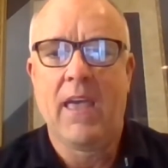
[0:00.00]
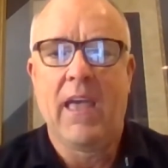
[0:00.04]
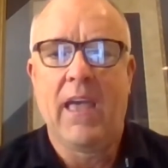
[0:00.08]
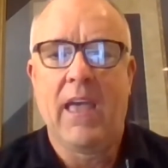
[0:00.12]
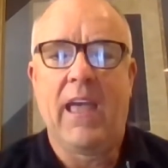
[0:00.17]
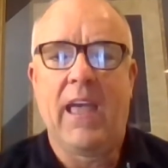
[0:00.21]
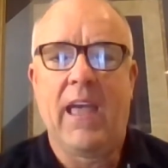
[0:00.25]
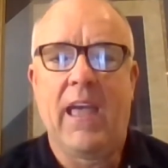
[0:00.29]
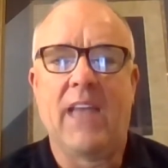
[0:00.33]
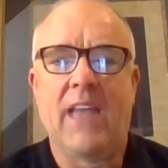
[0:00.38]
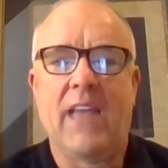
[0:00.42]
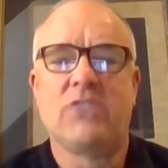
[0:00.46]

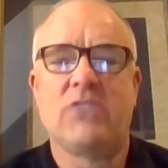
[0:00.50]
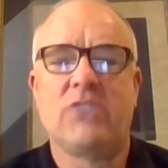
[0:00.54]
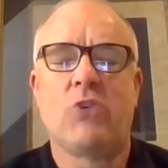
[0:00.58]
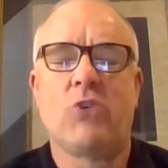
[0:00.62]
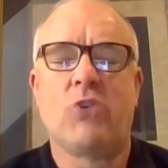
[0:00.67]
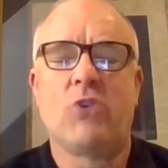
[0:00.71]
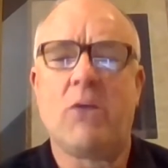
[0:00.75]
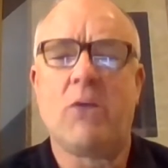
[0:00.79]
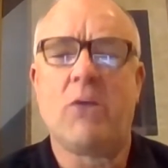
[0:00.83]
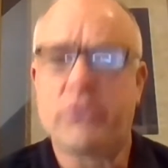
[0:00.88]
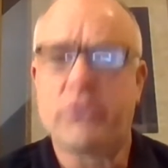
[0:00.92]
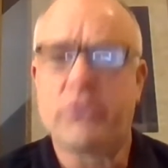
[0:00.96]
And so
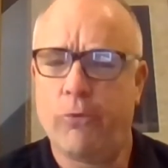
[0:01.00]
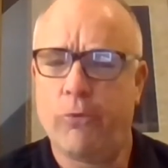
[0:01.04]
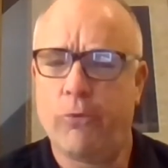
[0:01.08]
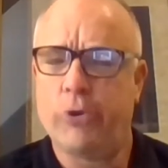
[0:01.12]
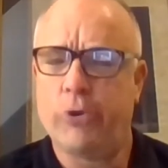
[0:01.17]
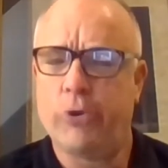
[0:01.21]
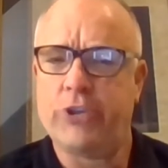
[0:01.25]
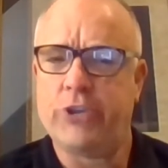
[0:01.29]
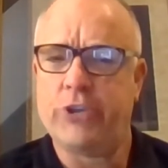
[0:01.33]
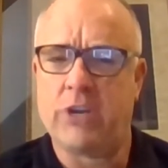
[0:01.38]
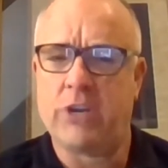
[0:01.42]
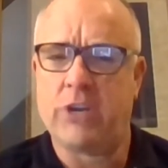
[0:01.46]
I was
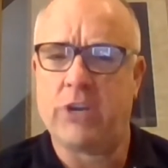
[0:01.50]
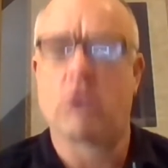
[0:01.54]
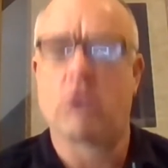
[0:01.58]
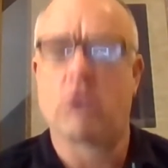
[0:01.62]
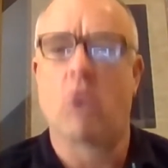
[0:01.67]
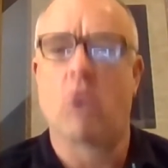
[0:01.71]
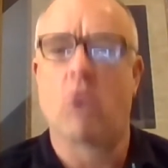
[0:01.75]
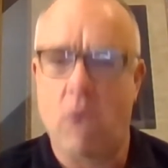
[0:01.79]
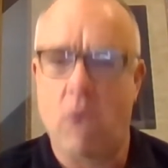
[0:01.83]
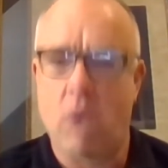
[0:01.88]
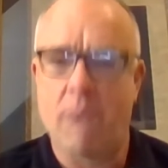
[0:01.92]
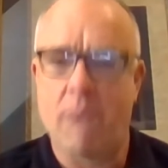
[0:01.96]
fortunate to
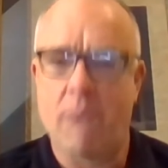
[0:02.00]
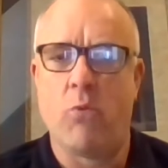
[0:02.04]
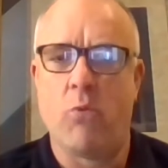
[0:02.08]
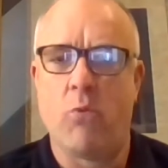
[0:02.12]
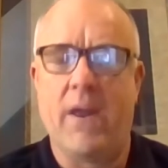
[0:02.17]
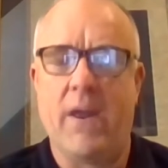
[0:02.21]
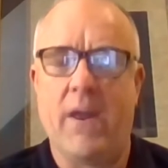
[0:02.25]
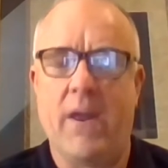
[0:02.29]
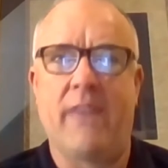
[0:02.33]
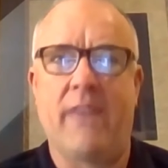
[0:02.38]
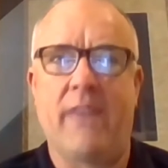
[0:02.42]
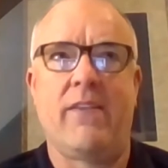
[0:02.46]
grow up
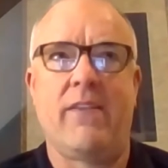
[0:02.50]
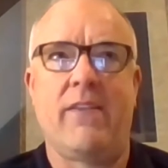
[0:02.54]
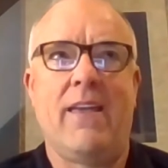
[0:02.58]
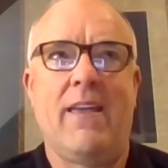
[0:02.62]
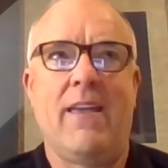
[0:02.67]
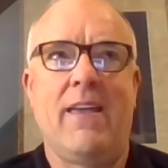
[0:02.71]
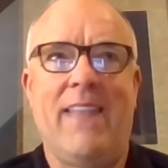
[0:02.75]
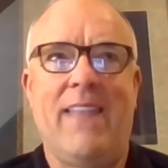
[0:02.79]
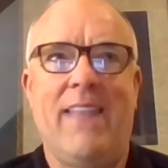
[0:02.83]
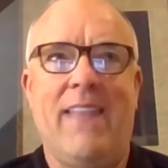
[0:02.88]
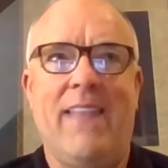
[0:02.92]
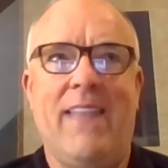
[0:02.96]
with
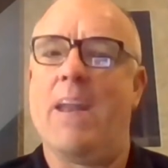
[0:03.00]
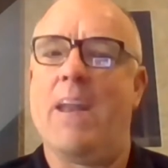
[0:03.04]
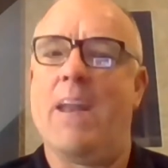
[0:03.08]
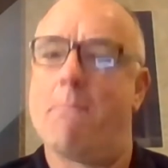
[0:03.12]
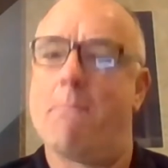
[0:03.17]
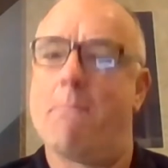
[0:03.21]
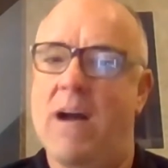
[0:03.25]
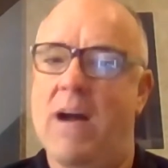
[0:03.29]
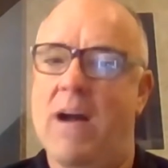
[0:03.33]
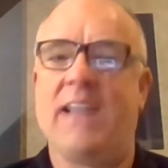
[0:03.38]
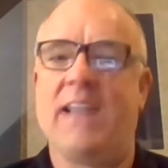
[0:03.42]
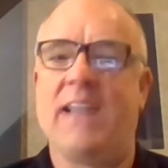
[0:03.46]
that kind of
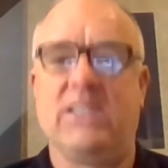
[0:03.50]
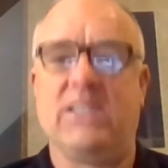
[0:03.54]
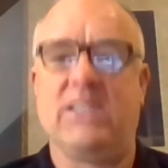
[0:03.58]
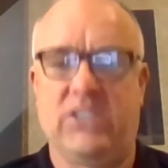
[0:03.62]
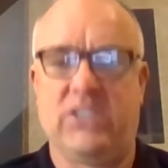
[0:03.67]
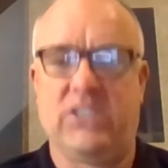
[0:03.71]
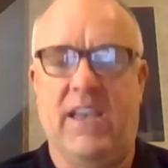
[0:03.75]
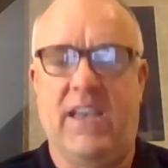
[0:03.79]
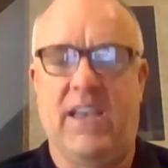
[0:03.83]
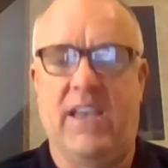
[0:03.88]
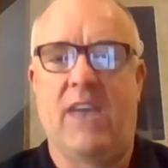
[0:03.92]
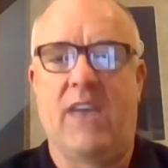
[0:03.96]

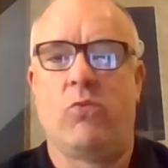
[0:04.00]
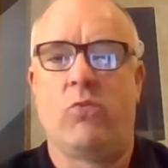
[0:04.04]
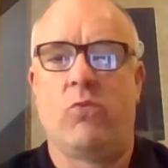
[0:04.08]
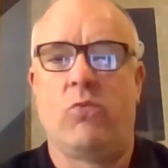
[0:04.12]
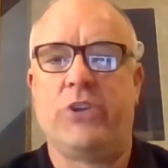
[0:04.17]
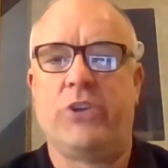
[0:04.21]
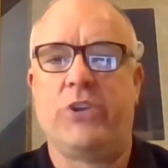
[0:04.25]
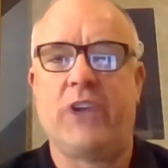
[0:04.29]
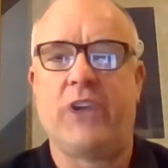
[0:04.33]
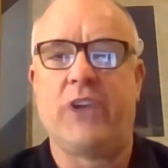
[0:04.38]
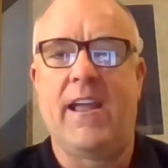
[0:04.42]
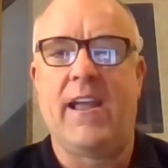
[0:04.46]
mindset,
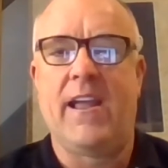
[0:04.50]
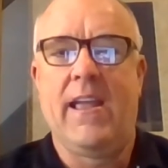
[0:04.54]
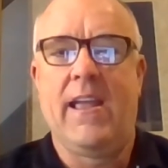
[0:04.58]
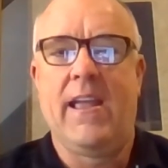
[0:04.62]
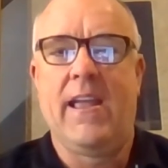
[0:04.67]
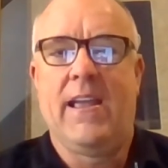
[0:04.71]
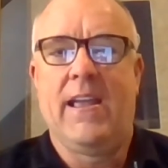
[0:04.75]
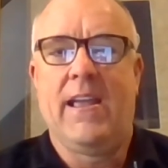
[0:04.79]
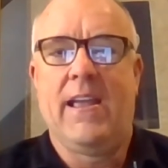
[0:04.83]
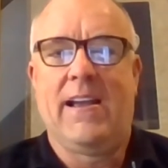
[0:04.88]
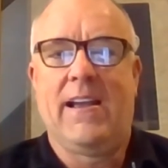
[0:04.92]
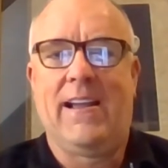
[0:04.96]
which I
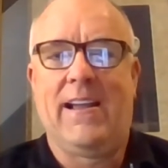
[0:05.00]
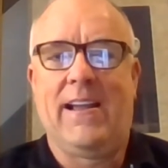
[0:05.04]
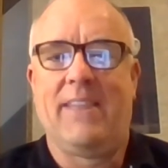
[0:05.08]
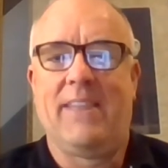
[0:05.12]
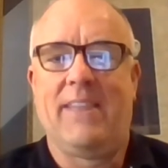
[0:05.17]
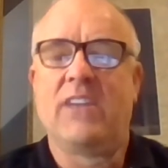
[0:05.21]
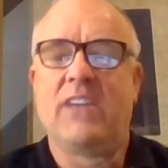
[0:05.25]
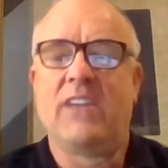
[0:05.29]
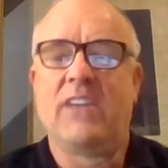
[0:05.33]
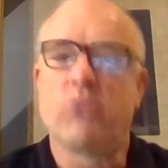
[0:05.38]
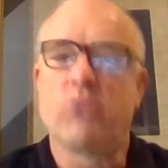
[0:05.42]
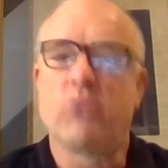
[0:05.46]

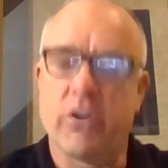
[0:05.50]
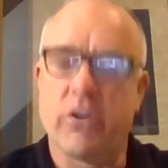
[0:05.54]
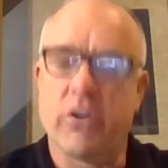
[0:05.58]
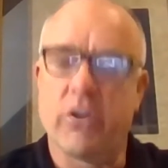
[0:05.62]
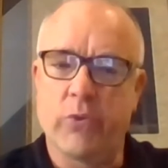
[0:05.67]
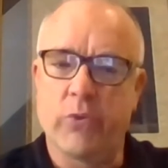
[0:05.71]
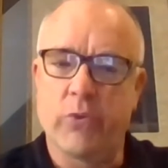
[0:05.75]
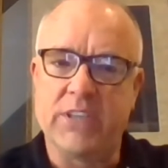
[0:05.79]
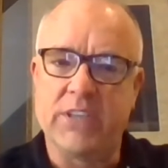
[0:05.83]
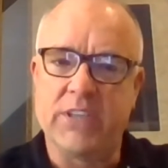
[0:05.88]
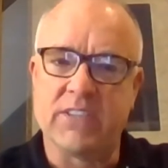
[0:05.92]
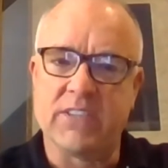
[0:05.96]
think is one of the
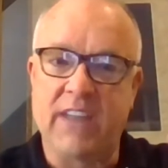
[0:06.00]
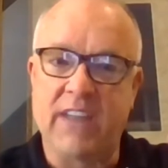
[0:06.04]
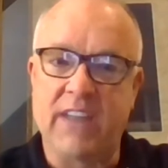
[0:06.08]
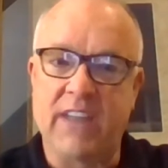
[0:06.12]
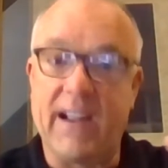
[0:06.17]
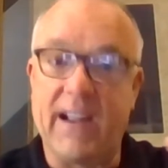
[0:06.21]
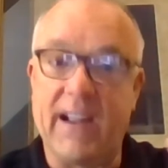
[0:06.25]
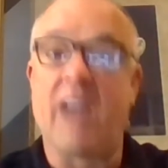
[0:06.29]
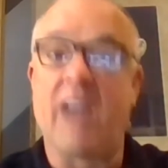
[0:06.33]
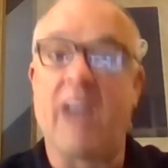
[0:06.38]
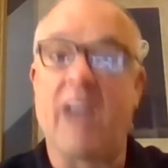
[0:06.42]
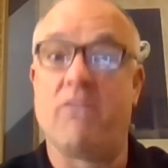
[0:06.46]
reasons that I
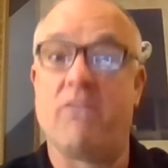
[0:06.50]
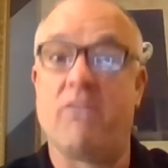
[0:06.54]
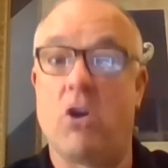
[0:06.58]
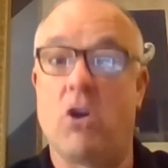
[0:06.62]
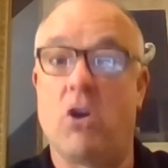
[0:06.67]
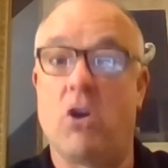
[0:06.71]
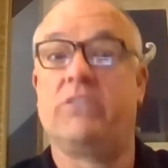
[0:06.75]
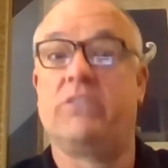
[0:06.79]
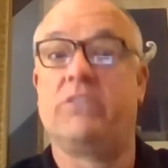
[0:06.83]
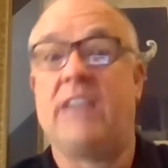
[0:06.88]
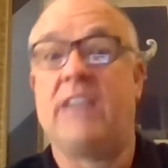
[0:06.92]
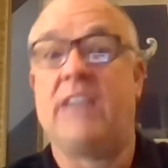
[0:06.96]
got
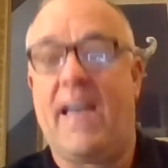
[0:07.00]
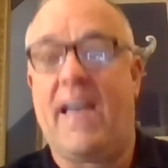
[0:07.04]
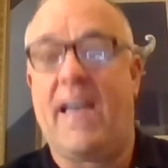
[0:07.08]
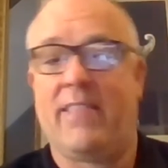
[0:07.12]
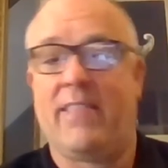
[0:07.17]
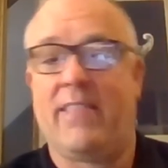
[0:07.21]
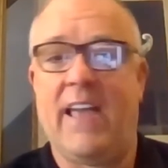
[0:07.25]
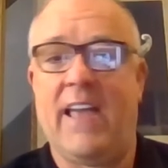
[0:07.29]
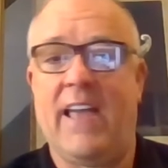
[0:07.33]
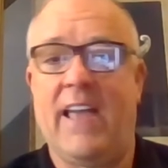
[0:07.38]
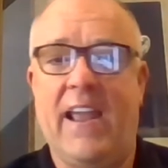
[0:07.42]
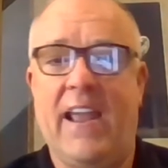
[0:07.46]
involved in
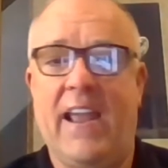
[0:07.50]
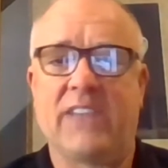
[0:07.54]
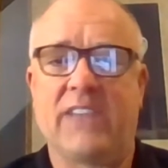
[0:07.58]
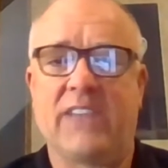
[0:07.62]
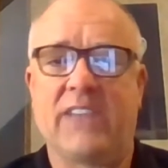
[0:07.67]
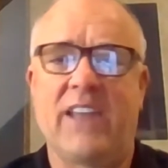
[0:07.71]
athletics.